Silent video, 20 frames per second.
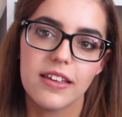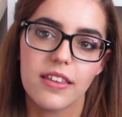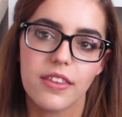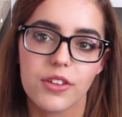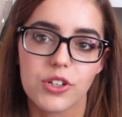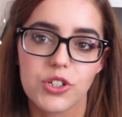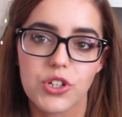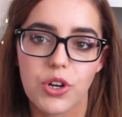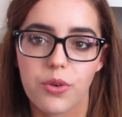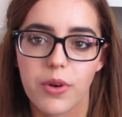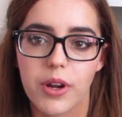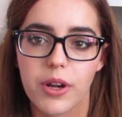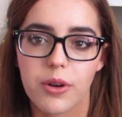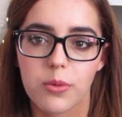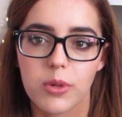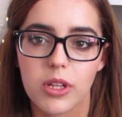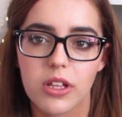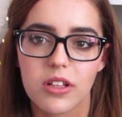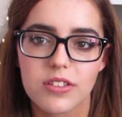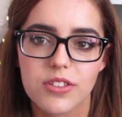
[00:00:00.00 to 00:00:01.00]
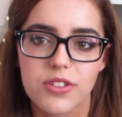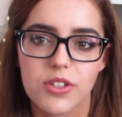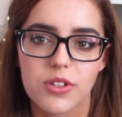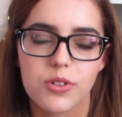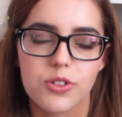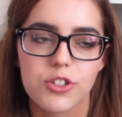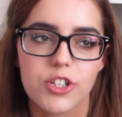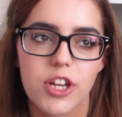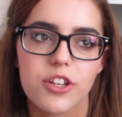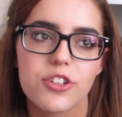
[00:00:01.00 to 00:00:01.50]
the showrunner will
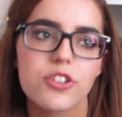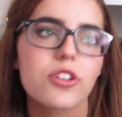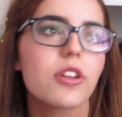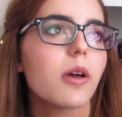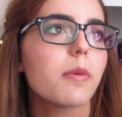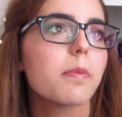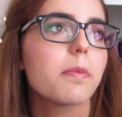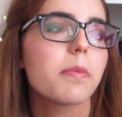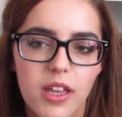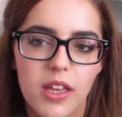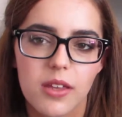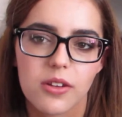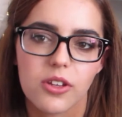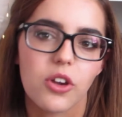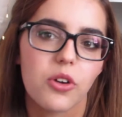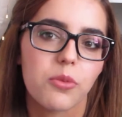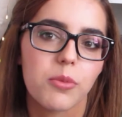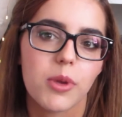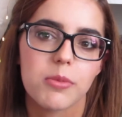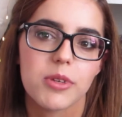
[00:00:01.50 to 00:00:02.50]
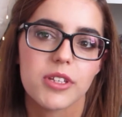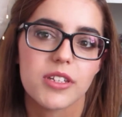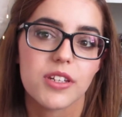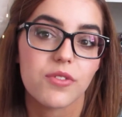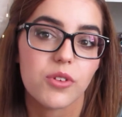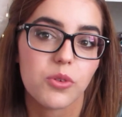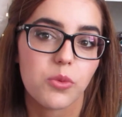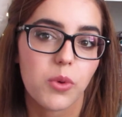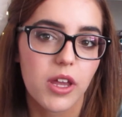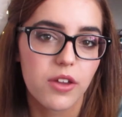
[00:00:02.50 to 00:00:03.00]
also change it up and go maybe a
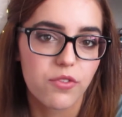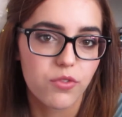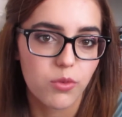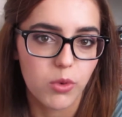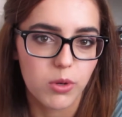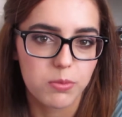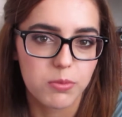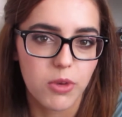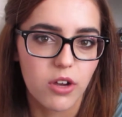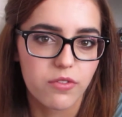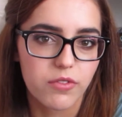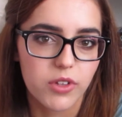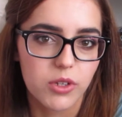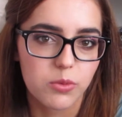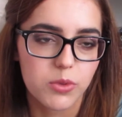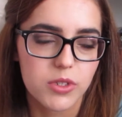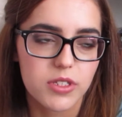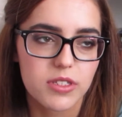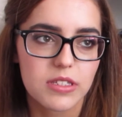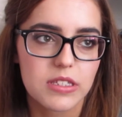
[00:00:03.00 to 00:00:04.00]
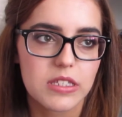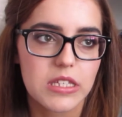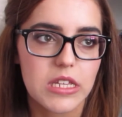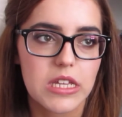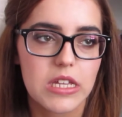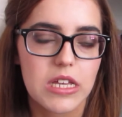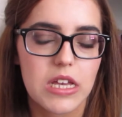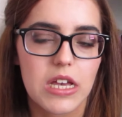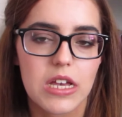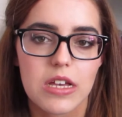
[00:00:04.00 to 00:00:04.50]
different way from what Moffat was
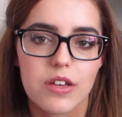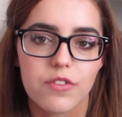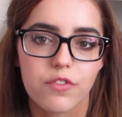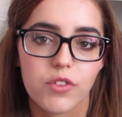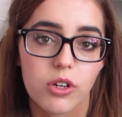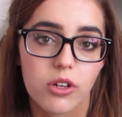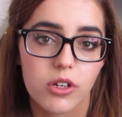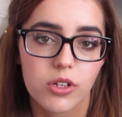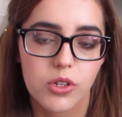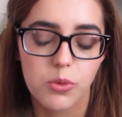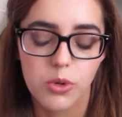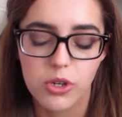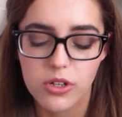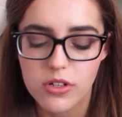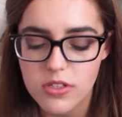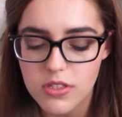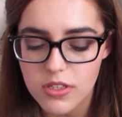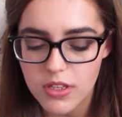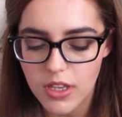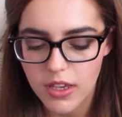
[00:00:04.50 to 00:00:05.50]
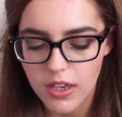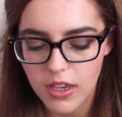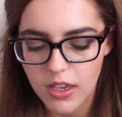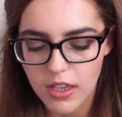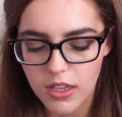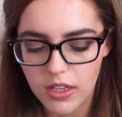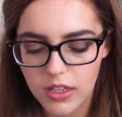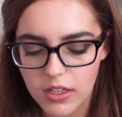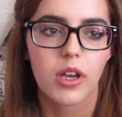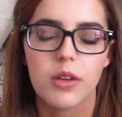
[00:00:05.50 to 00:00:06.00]
veering towards.
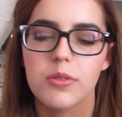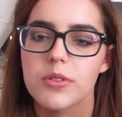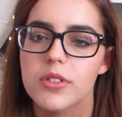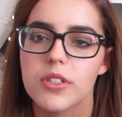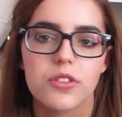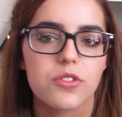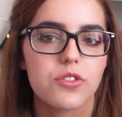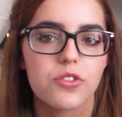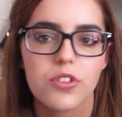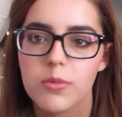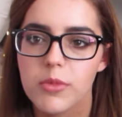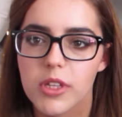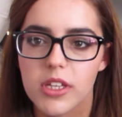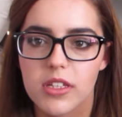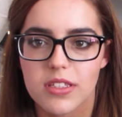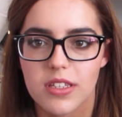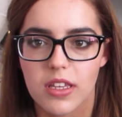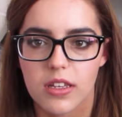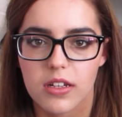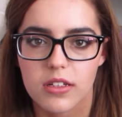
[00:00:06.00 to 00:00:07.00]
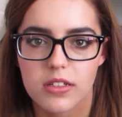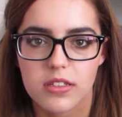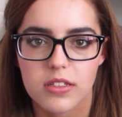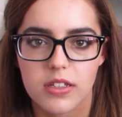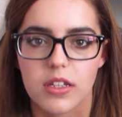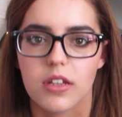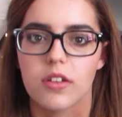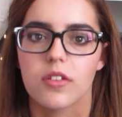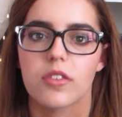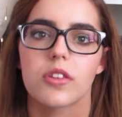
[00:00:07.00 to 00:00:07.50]
I was extremely excited
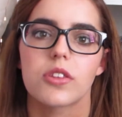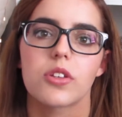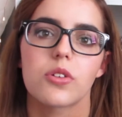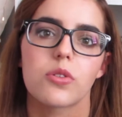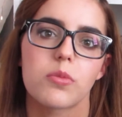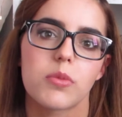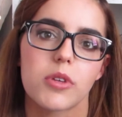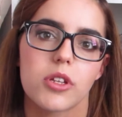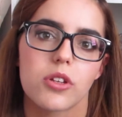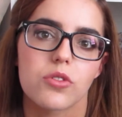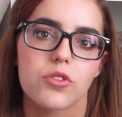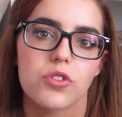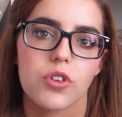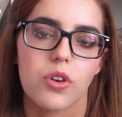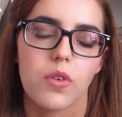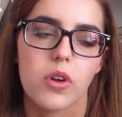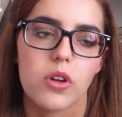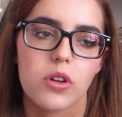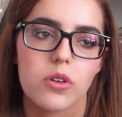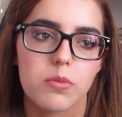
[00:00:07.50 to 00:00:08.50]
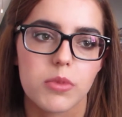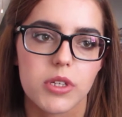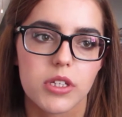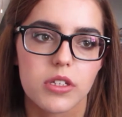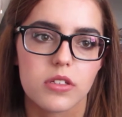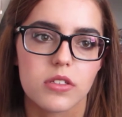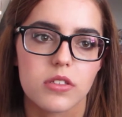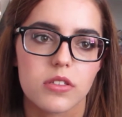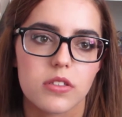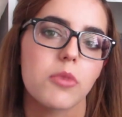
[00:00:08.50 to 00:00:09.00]
to hear that there would be a new showrunner
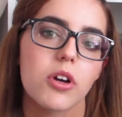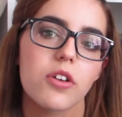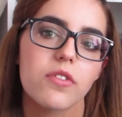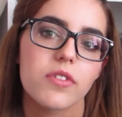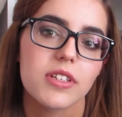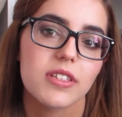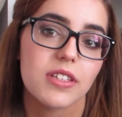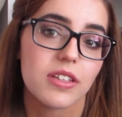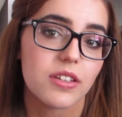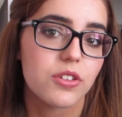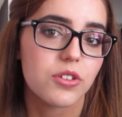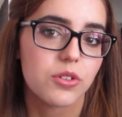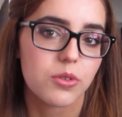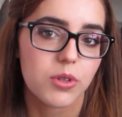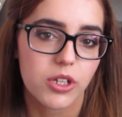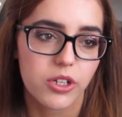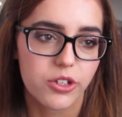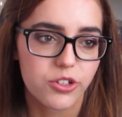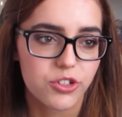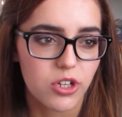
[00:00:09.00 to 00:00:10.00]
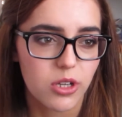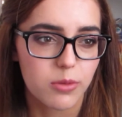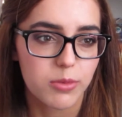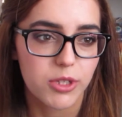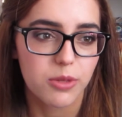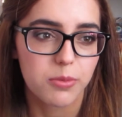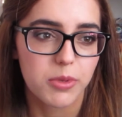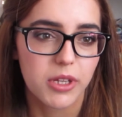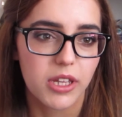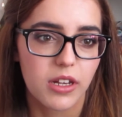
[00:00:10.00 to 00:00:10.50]
because Moffat did do a good job
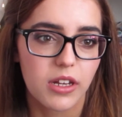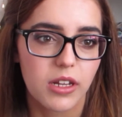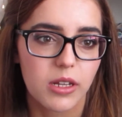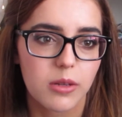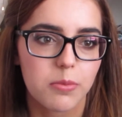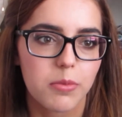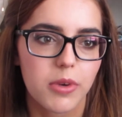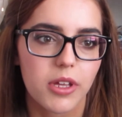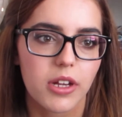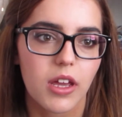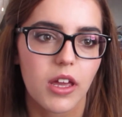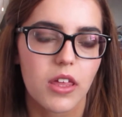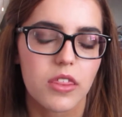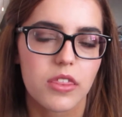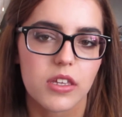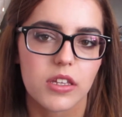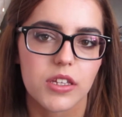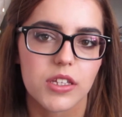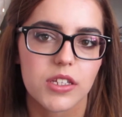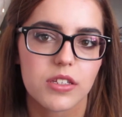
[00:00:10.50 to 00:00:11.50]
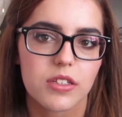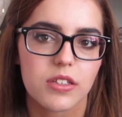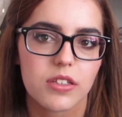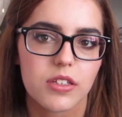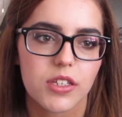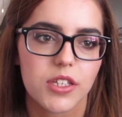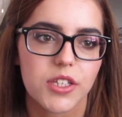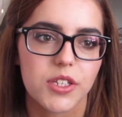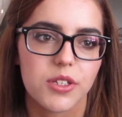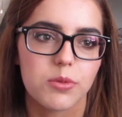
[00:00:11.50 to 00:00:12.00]
at the beginning, but I think
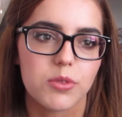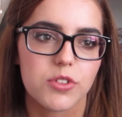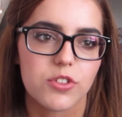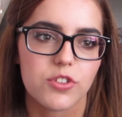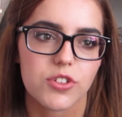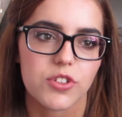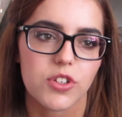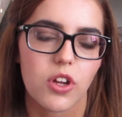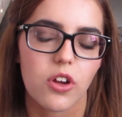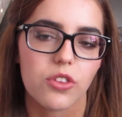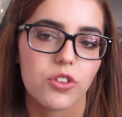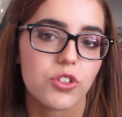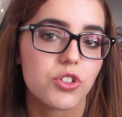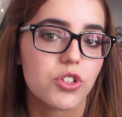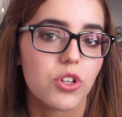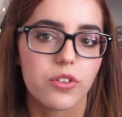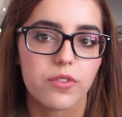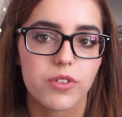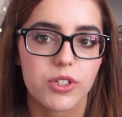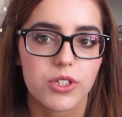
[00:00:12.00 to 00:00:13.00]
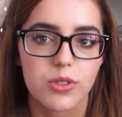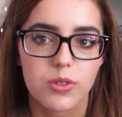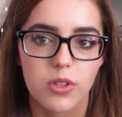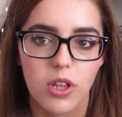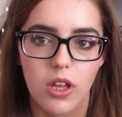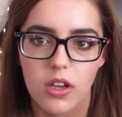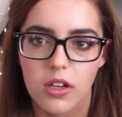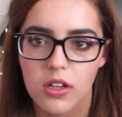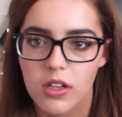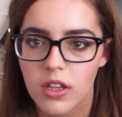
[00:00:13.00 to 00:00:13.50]
he was just on the show for too
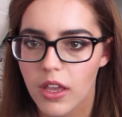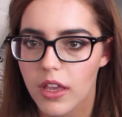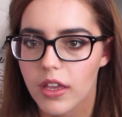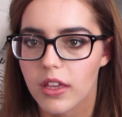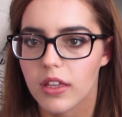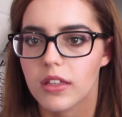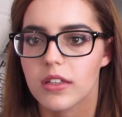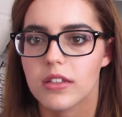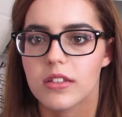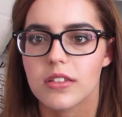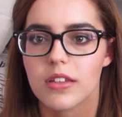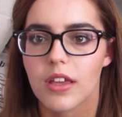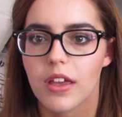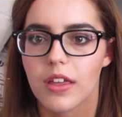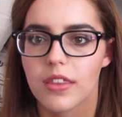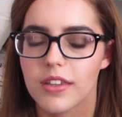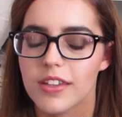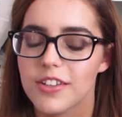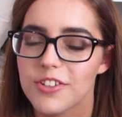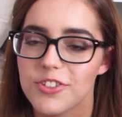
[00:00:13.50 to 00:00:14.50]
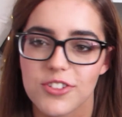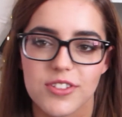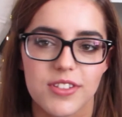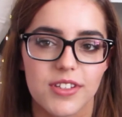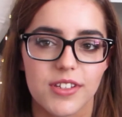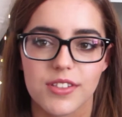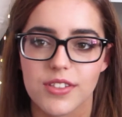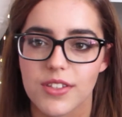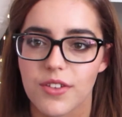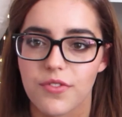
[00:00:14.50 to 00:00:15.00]
long, and I think it just needs